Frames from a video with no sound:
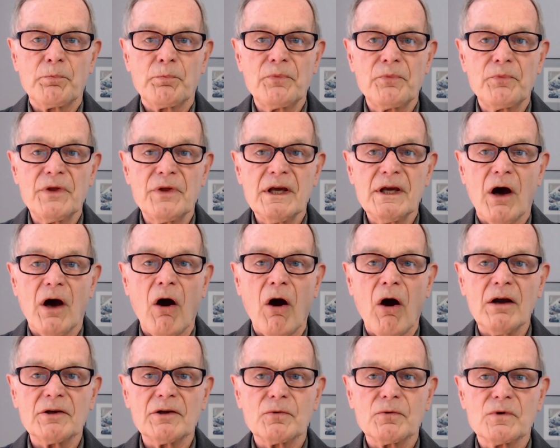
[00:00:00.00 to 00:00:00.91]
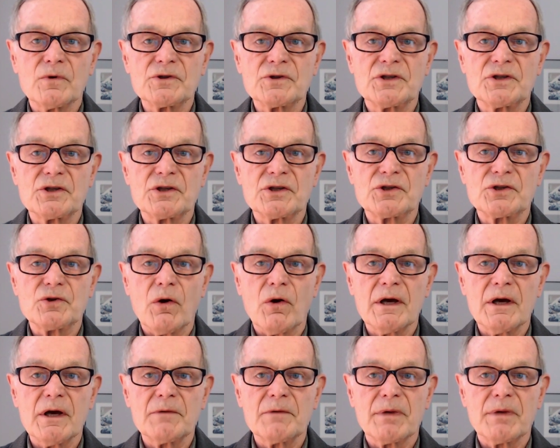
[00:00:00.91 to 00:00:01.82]
the art was
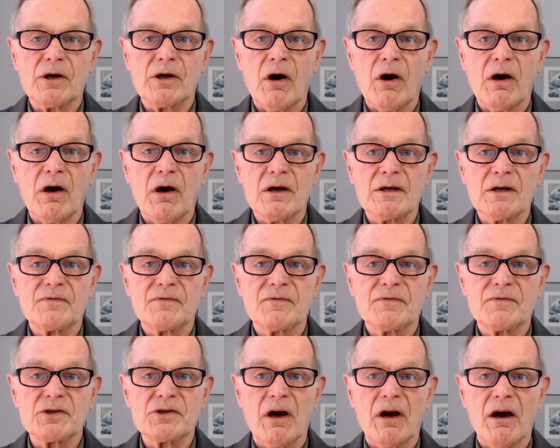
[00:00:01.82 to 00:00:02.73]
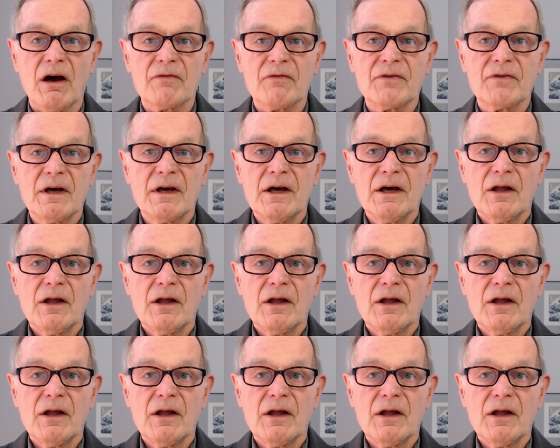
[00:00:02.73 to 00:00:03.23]
destroyed because, first off,